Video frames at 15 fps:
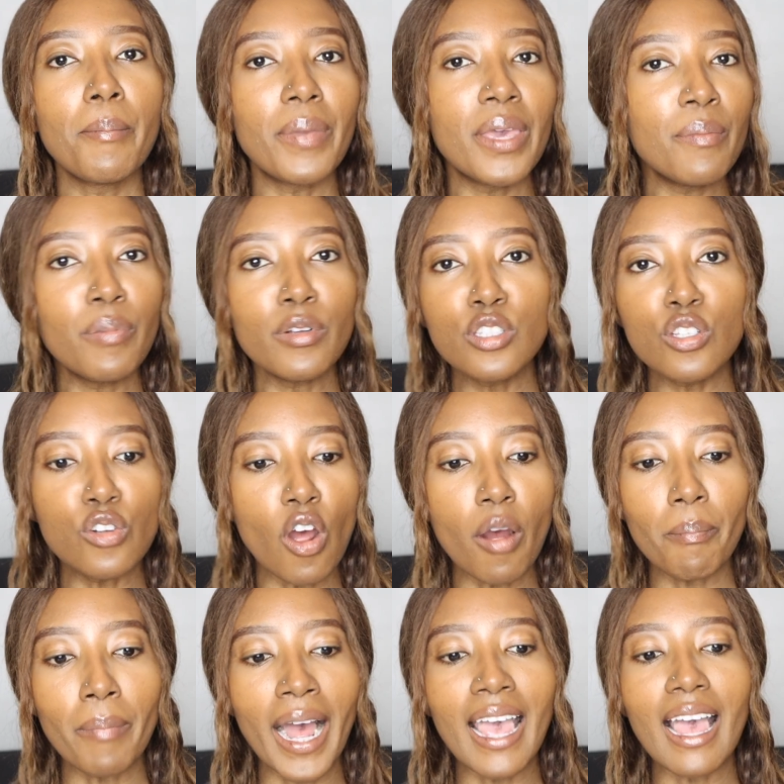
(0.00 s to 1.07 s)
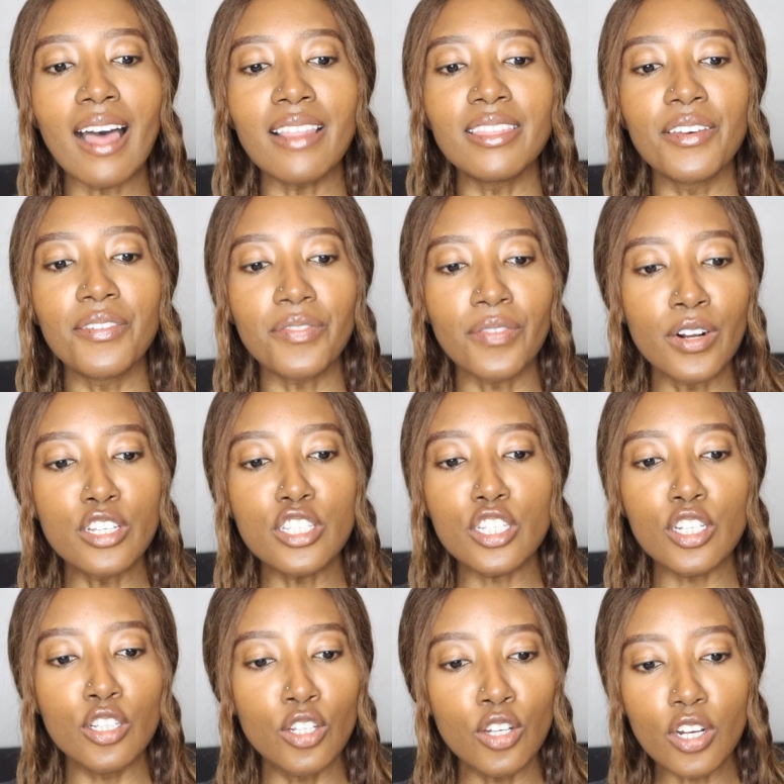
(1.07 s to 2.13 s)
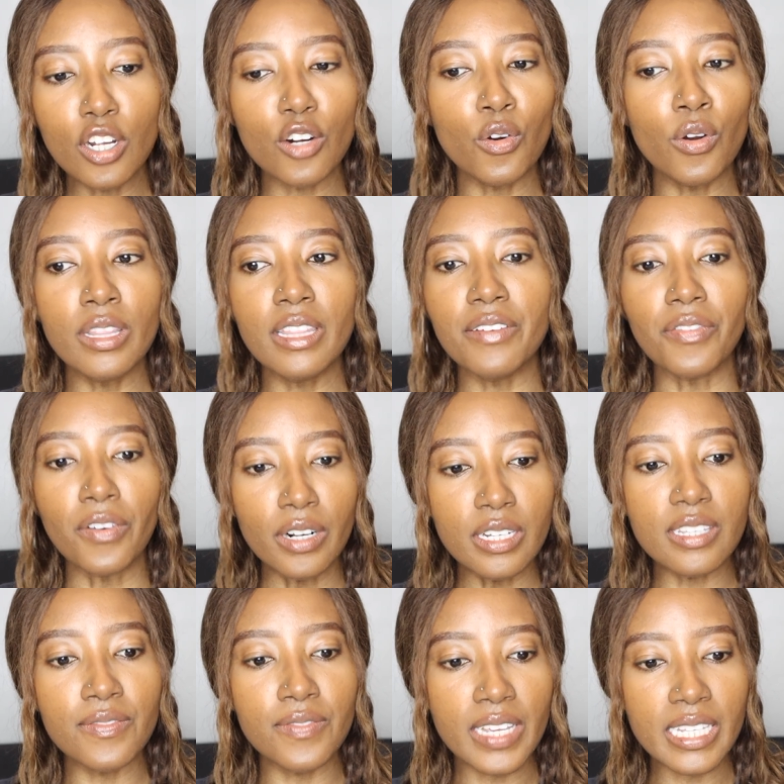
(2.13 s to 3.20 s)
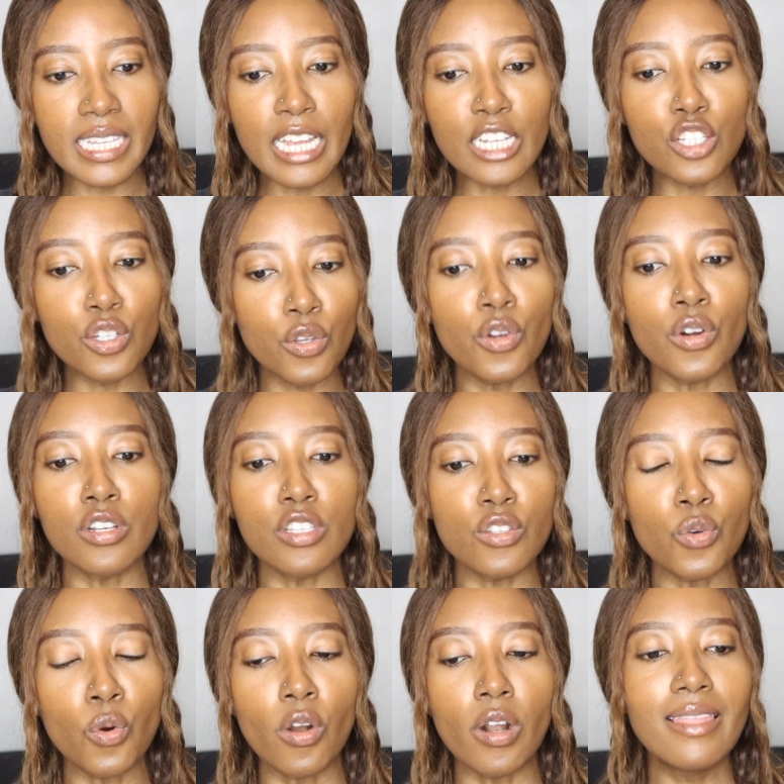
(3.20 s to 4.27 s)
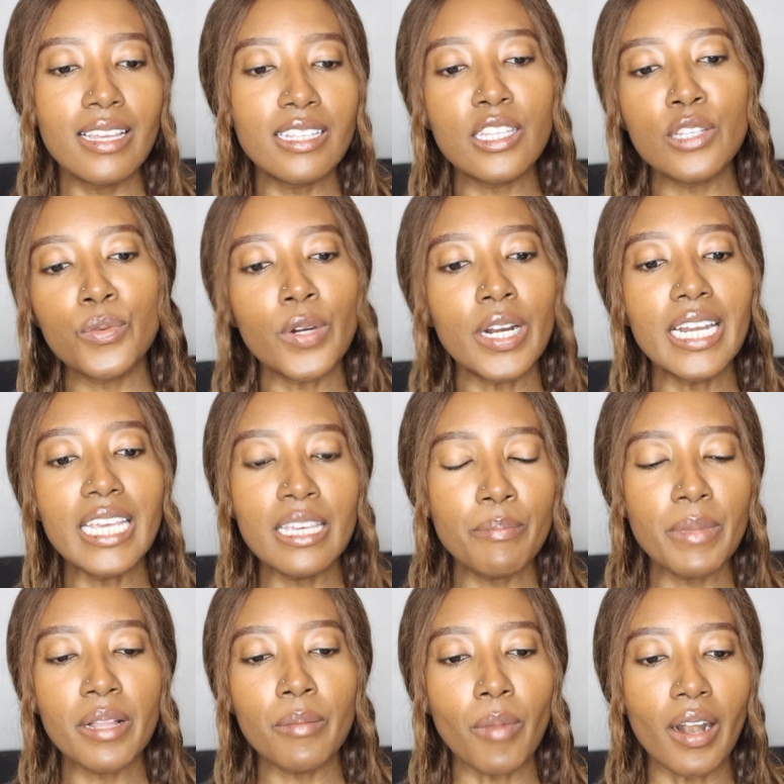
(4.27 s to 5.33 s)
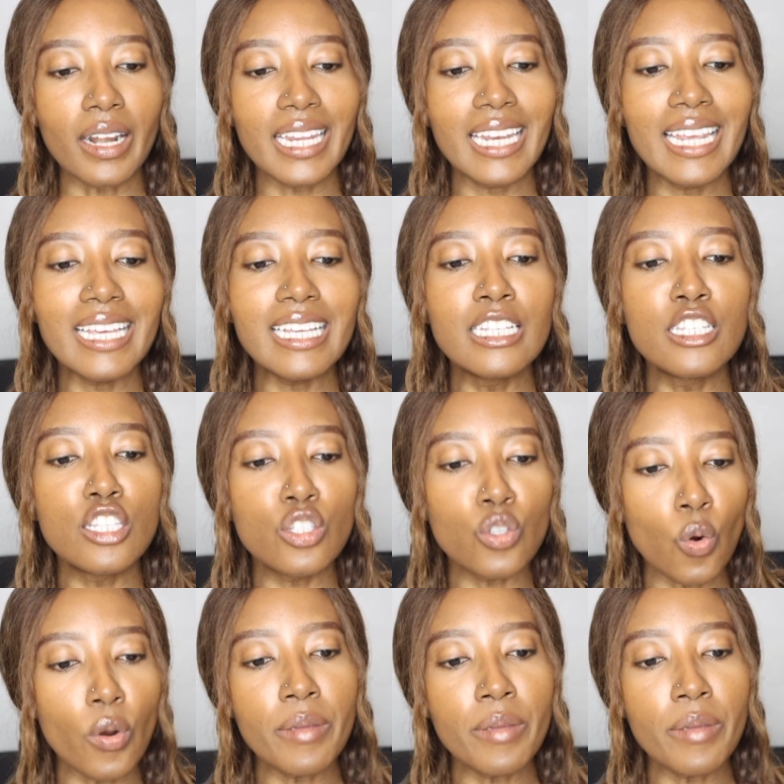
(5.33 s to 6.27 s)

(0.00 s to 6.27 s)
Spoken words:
people do not buy at the first look or the first visit to your store. This is where email marketing is so